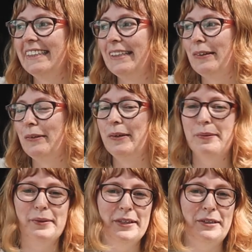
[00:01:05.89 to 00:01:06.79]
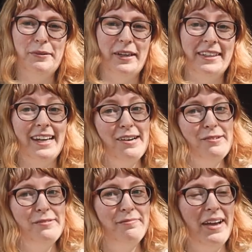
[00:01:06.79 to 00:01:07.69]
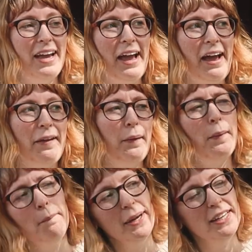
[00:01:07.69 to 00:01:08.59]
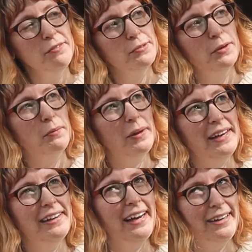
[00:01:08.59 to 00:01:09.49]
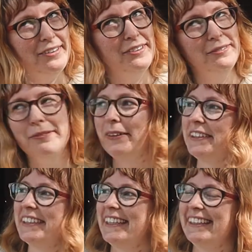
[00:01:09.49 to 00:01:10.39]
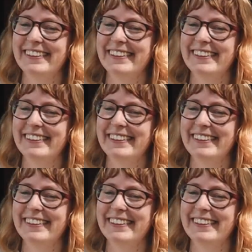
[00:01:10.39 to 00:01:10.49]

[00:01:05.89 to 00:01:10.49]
So I want to do that now, and might have a swim later. We'll see.